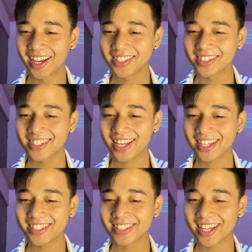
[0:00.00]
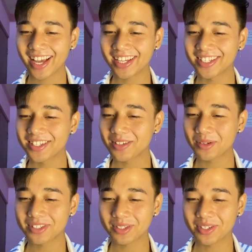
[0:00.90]
Today, tonight, he doesn't
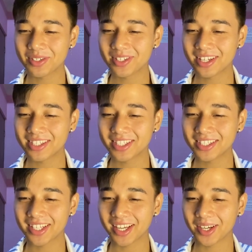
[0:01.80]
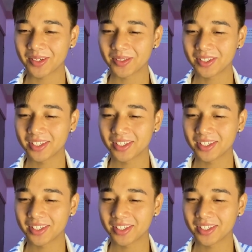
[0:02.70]
want to use a dildo.